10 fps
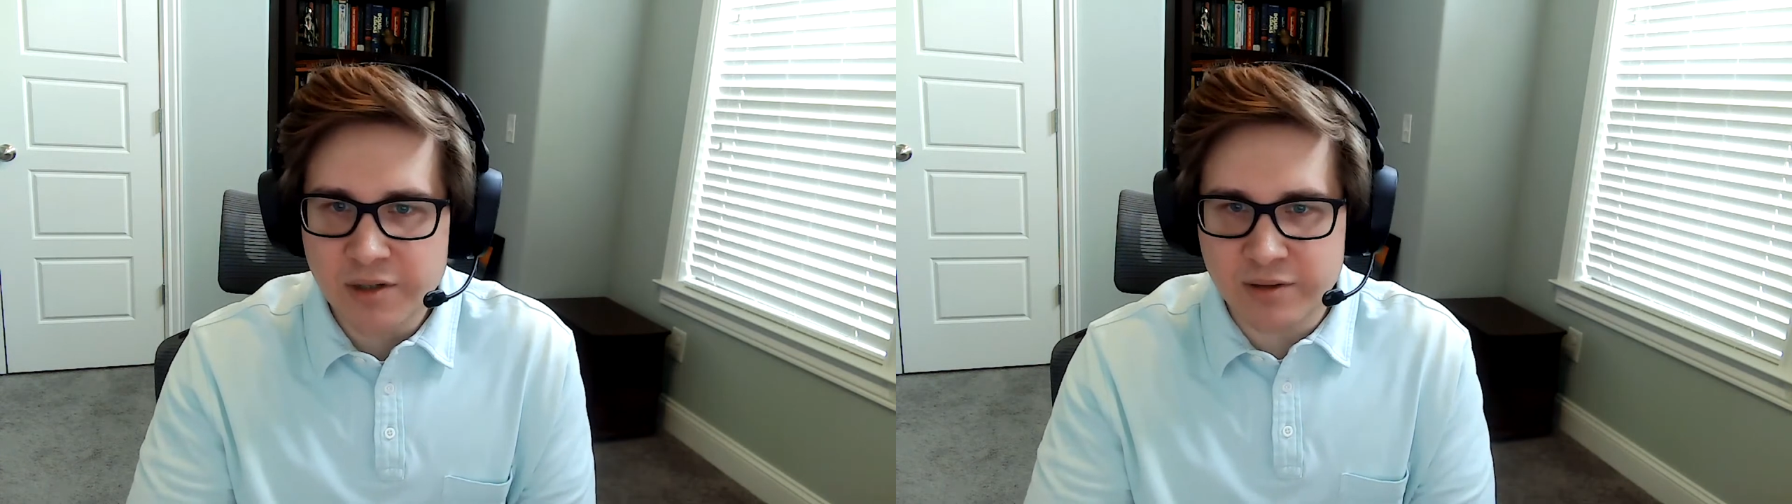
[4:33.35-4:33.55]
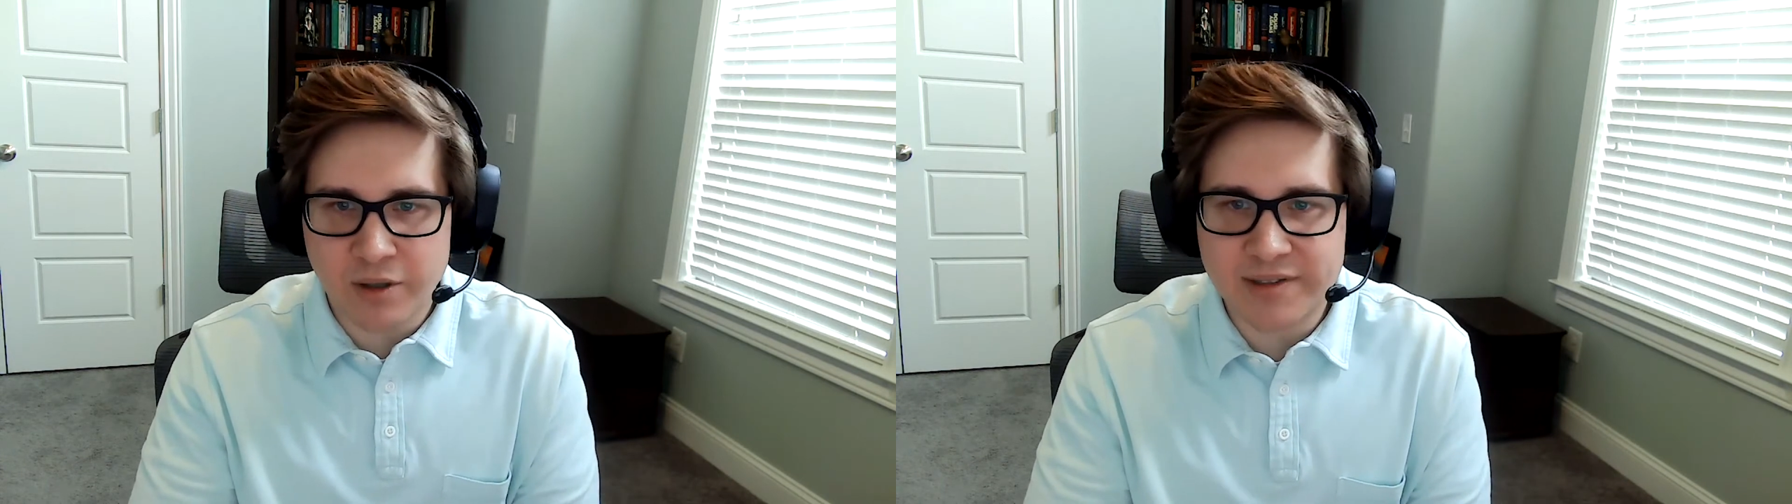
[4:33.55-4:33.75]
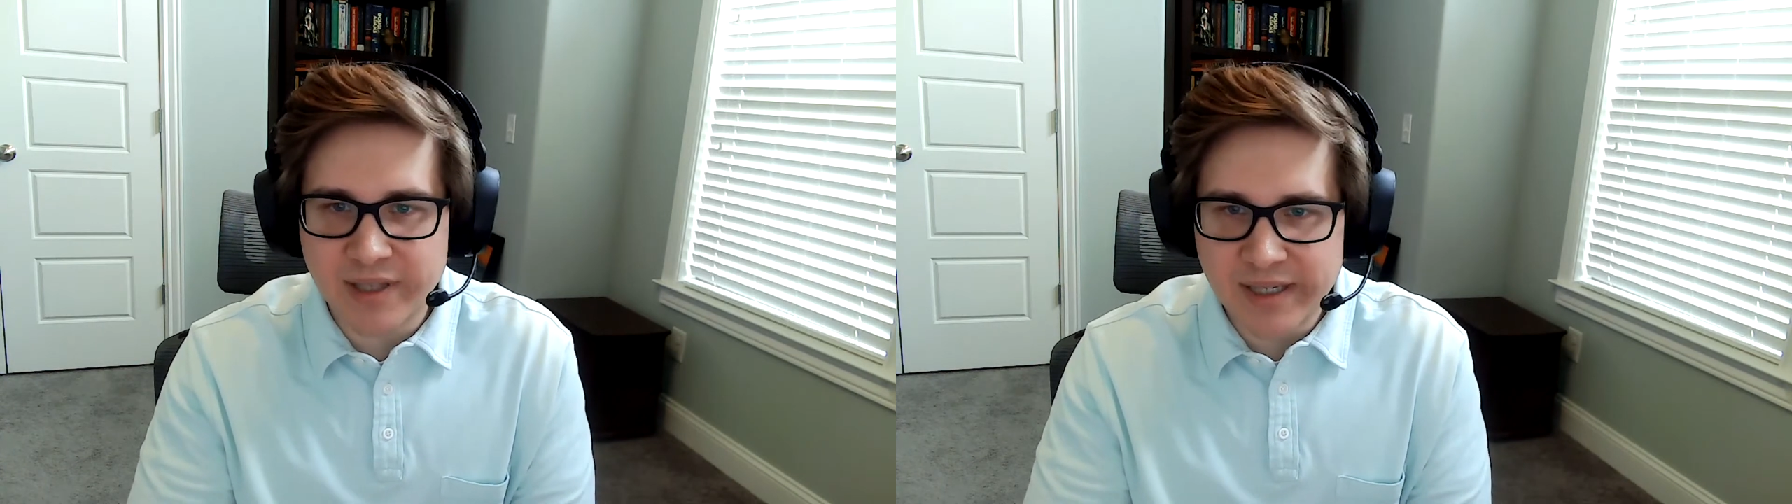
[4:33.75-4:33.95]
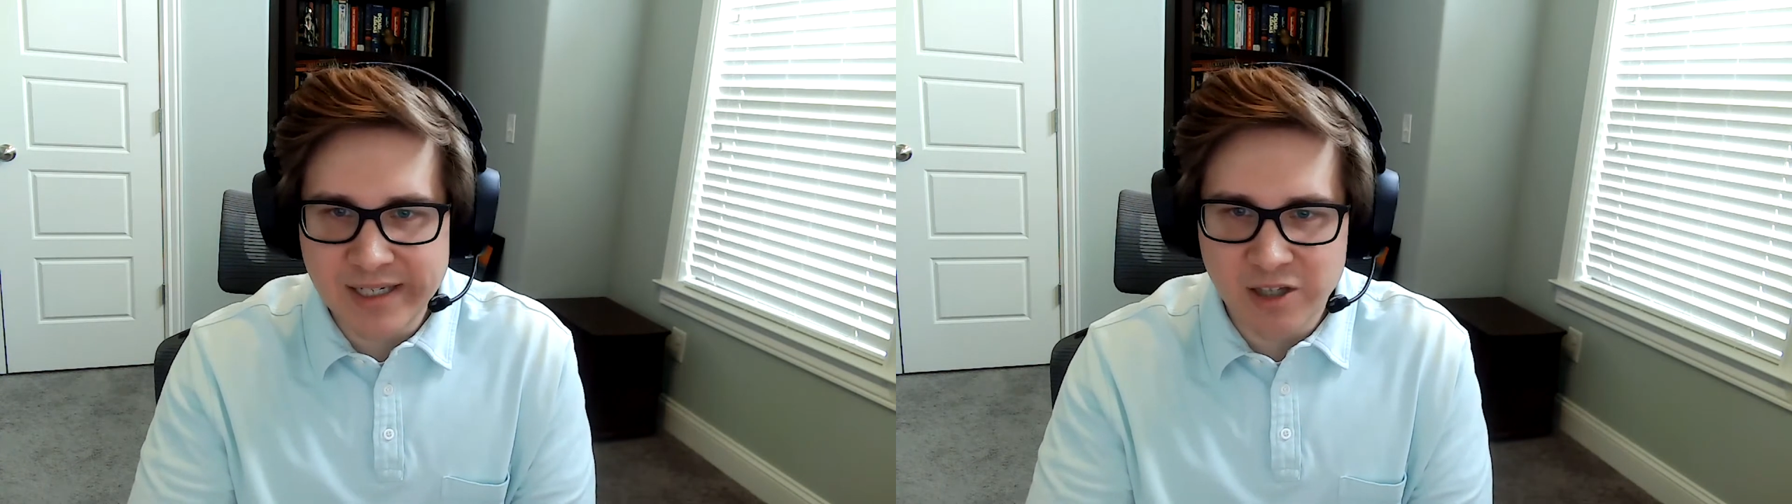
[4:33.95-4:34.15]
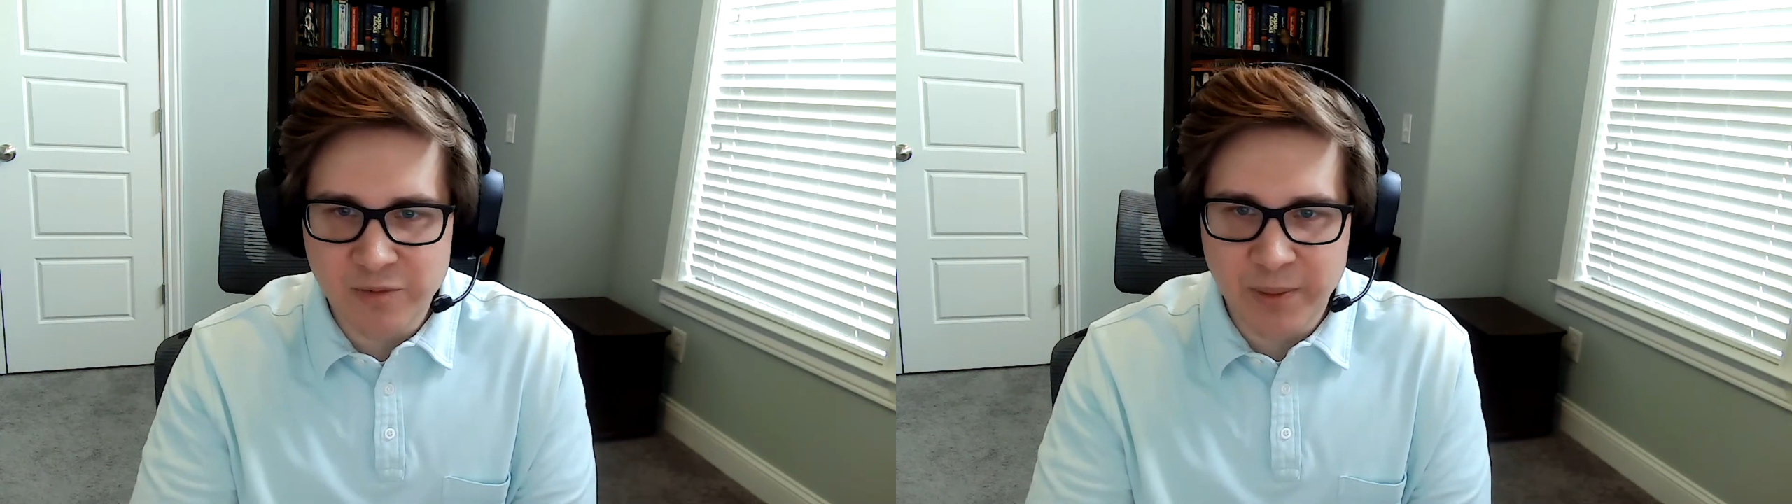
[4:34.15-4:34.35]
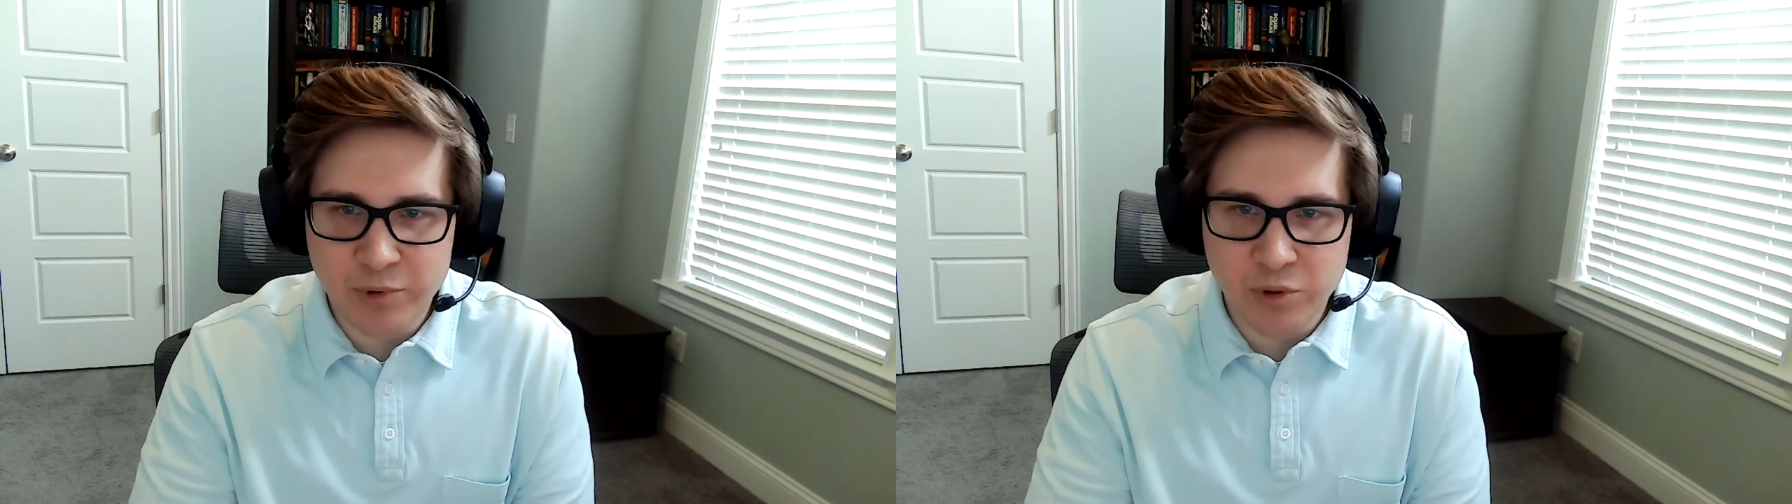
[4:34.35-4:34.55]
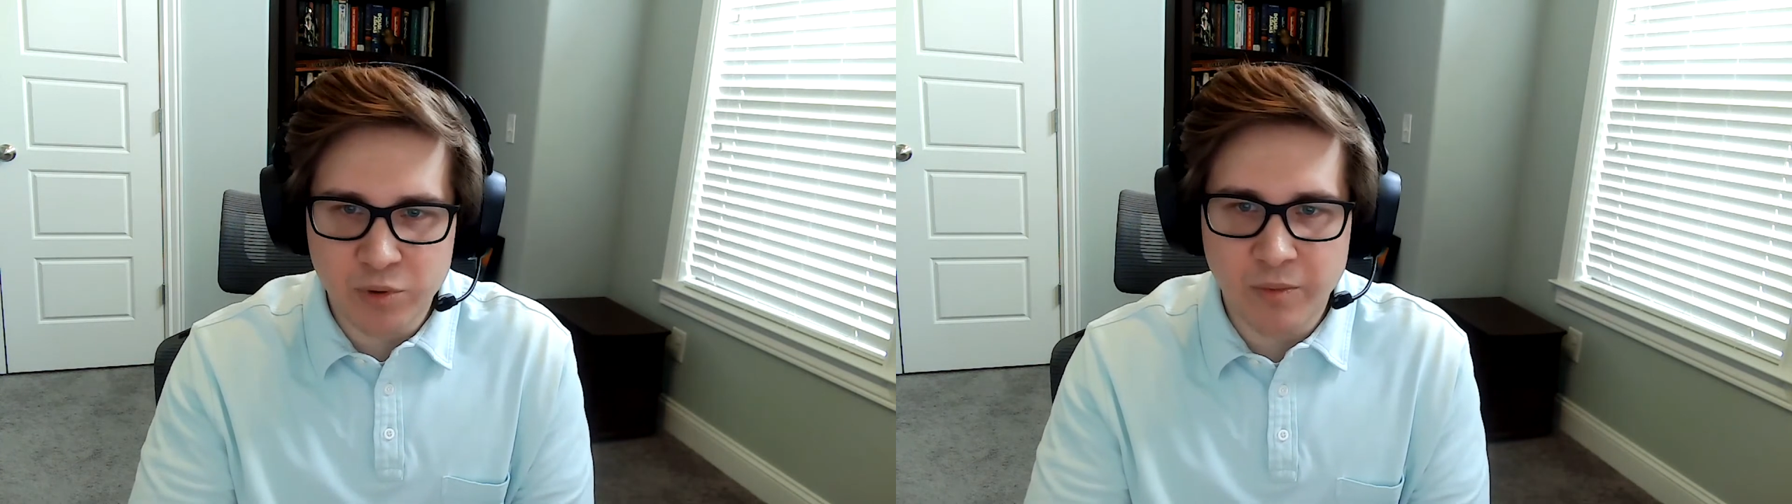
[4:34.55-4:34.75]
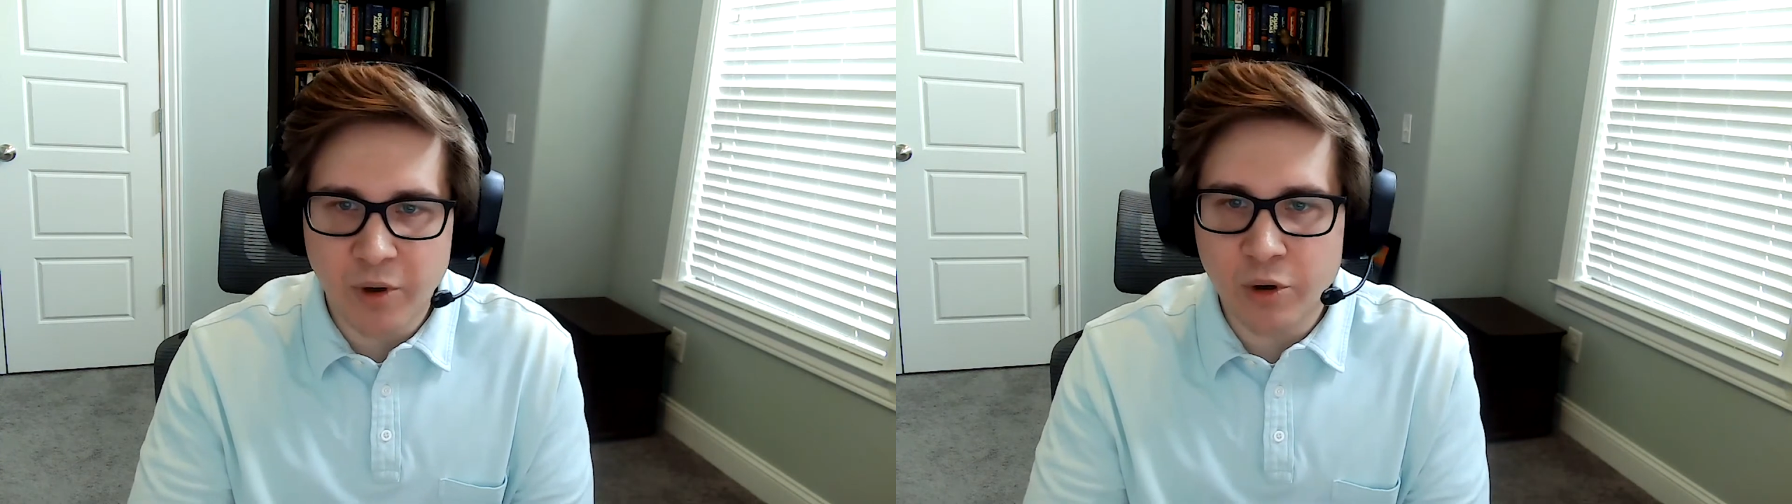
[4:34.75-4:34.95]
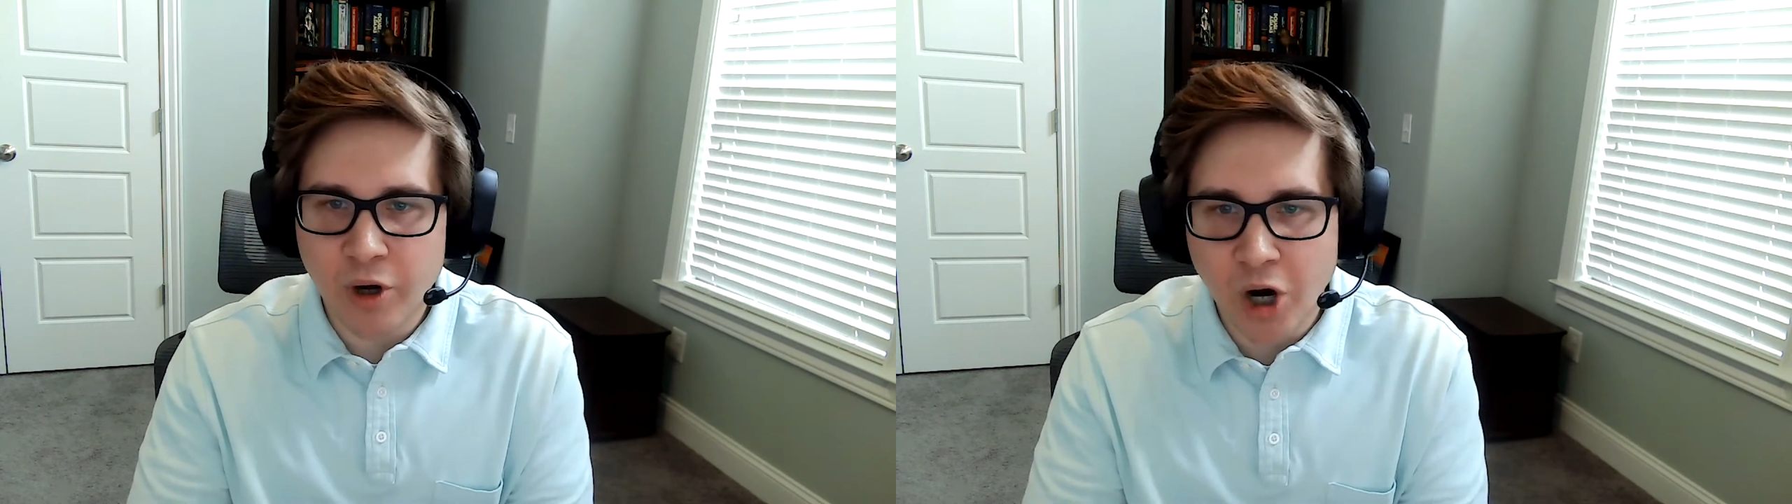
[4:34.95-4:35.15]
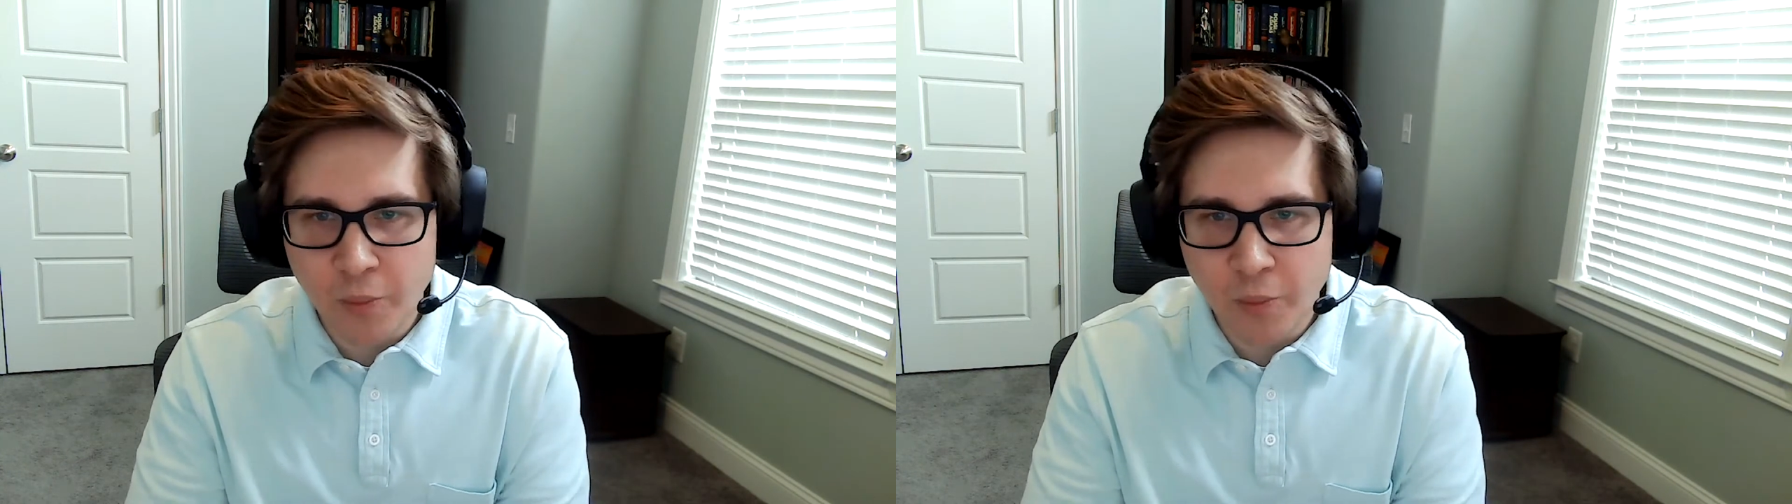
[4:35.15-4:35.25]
Start sending to the people who are more